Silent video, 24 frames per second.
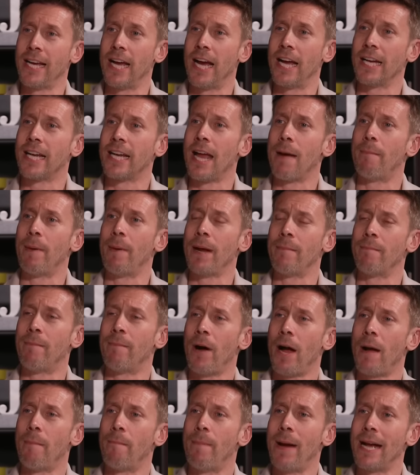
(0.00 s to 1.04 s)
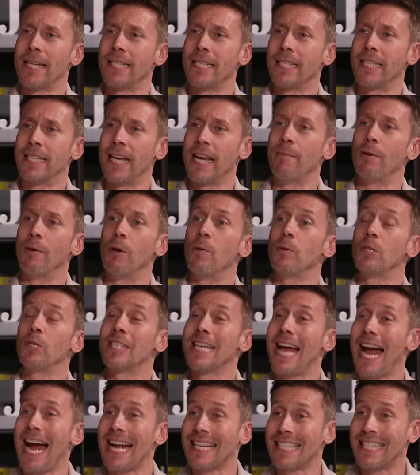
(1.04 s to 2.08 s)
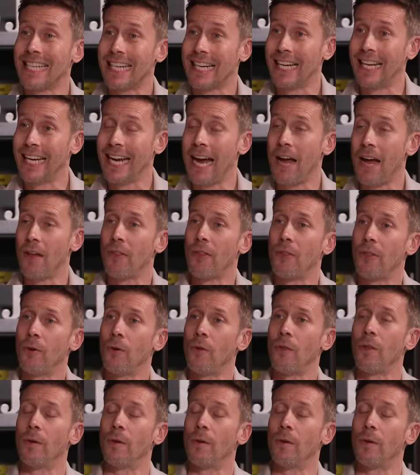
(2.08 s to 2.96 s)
uh, get beaten by a better team better who team. tactically outthought